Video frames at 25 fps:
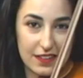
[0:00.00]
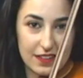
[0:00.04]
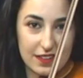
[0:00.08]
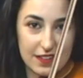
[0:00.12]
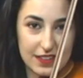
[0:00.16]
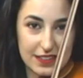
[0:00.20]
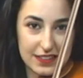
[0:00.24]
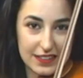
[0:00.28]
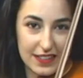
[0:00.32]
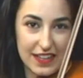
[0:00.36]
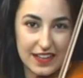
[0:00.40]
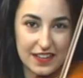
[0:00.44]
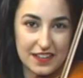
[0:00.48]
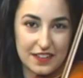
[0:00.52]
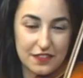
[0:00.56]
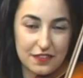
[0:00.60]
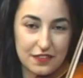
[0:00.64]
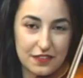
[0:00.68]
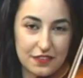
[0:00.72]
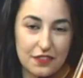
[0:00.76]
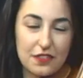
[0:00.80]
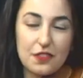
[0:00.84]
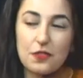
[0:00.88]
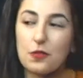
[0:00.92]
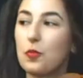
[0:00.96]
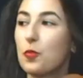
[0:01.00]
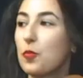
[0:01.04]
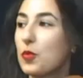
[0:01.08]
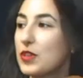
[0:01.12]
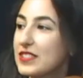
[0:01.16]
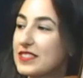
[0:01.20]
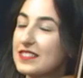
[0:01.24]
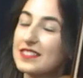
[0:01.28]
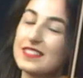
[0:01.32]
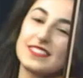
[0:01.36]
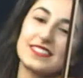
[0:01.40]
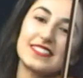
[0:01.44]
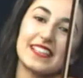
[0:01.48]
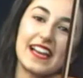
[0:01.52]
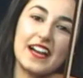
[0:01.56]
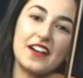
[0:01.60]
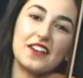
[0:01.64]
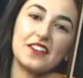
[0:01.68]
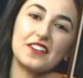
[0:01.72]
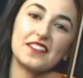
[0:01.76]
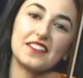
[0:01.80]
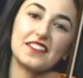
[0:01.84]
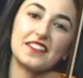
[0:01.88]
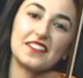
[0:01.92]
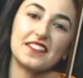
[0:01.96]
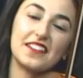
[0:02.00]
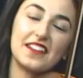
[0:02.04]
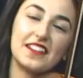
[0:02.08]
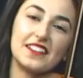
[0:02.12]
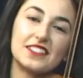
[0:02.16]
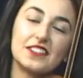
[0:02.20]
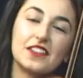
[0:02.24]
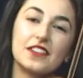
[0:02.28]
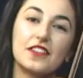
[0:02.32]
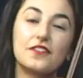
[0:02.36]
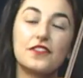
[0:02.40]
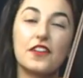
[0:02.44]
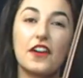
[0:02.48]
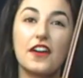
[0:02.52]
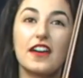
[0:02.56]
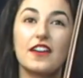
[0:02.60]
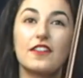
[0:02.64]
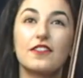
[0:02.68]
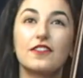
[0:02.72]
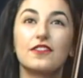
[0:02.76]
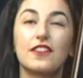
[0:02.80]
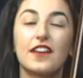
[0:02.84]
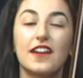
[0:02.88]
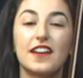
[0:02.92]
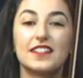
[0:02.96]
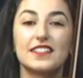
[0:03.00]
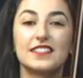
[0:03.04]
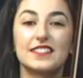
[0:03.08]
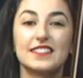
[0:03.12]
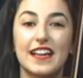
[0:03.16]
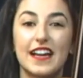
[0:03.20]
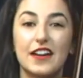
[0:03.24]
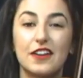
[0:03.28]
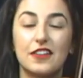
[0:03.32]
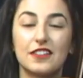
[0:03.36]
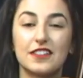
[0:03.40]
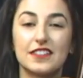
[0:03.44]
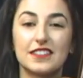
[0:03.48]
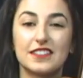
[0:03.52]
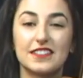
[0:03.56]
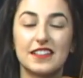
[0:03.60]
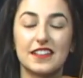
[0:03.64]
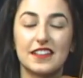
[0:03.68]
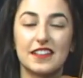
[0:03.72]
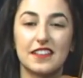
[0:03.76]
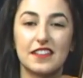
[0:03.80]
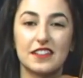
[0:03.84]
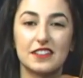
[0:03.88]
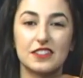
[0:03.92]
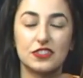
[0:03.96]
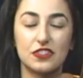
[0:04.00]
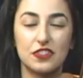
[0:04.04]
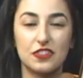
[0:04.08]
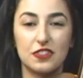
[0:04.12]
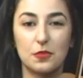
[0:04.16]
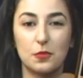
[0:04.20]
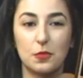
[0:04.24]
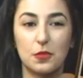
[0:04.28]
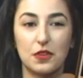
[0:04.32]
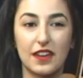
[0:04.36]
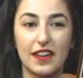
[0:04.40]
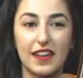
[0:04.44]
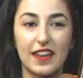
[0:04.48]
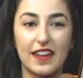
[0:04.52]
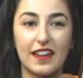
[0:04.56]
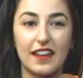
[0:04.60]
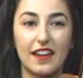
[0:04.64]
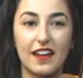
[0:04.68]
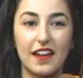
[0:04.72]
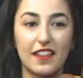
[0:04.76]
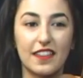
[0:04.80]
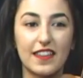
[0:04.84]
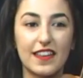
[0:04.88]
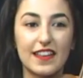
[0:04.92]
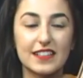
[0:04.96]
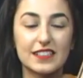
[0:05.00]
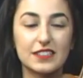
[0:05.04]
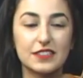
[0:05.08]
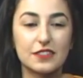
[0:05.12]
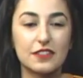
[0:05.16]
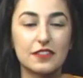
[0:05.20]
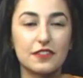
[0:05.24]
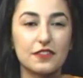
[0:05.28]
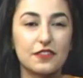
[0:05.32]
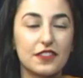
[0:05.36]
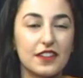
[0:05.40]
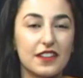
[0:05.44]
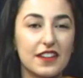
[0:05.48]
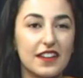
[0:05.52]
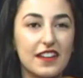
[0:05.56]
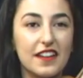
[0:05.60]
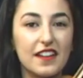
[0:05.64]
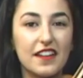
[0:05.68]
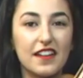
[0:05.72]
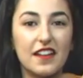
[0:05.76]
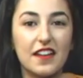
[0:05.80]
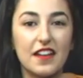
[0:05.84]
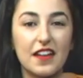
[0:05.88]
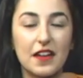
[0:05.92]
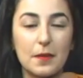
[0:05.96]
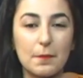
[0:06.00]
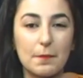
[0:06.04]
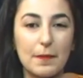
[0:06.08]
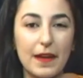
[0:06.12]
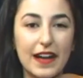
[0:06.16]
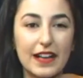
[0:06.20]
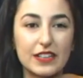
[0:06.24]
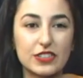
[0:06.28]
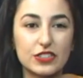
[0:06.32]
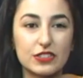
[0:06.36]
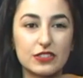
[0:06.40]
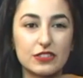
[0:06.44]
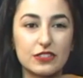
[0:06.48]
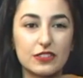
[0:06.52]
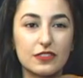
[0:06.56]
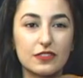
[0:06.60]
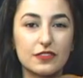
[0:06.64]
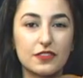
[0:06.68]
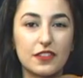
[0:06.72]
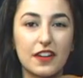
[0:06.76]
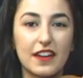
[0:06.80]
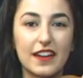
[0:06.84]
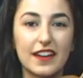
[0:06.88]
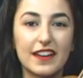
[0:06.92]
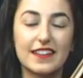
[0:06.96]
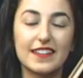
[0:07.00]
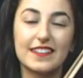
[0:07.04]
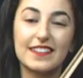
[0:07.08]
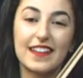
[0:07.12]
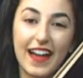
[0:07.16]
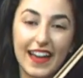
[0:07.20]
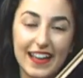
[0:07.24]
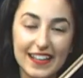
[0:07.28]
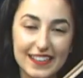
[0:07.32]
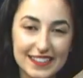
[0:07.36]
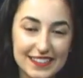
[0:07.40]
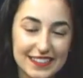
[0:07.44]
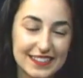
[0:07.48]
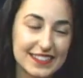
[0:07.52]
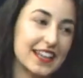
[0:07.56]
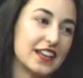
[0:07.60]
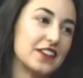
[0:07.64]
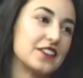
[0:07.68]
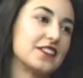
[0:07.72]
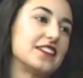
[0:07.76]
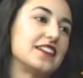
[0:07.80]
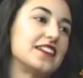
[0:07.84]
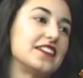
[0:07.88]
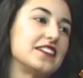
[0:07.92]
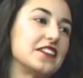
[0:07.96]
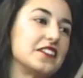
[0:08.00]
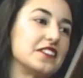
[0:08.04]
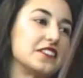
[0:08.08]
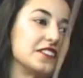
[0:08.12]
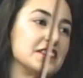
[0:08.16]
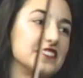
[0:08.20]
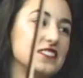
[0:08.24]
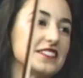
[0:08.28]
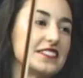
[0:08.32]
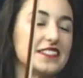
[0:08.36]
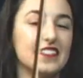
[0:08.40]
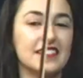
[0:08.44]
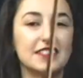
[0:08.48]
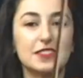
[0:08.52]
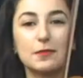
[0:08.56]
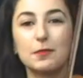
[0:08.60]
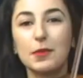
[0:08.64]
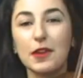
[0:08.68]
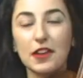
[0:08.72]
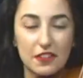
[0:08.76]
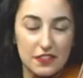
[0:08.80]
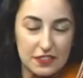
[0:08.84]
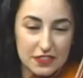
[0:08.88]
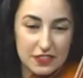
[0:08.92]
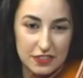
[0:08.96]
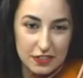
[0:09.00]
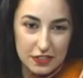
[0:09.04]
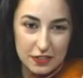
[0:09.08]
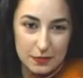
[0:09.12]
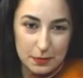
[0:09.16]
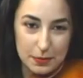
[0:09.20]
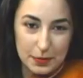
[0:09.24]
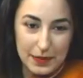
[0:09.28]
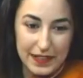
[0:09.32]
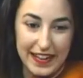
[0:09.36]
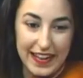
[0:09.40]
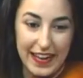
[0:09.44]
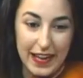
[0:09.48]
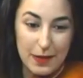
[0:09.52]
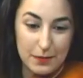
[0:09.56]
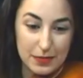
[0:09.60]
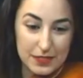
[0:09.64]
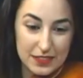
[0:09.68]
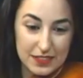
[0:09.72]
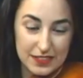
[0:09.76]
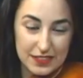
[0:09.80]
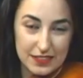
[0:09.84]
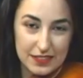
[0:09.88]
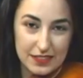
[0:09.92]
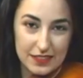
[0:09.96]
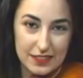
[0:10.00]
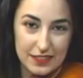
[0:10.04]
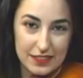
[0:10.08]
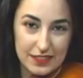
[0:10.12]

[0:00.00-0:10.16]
This kind of whistle sound. And so the very first sounds that the student would hear are these sort of magical, very nice sounding notes, as opposed to perhaps